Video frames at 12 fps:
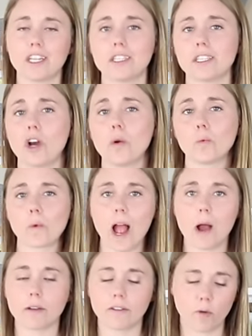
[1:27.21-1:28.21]
Just
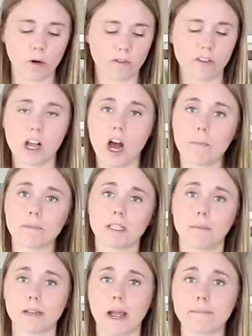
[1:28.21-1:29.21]
around a fourth of a cup.
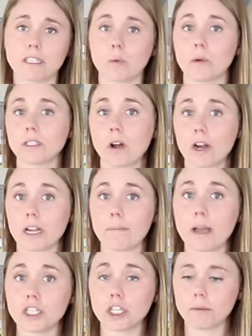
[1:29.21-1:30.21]
Sometimes this one's hard to
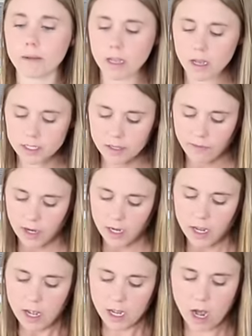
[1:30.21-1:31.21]
measure because of
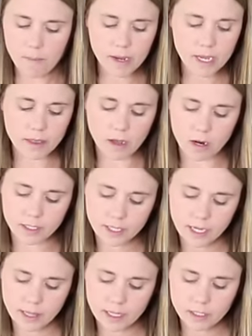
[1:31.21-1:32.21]
it coming in the hunks
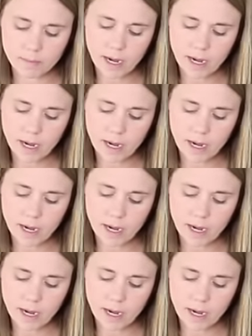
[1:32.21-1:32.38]
like this.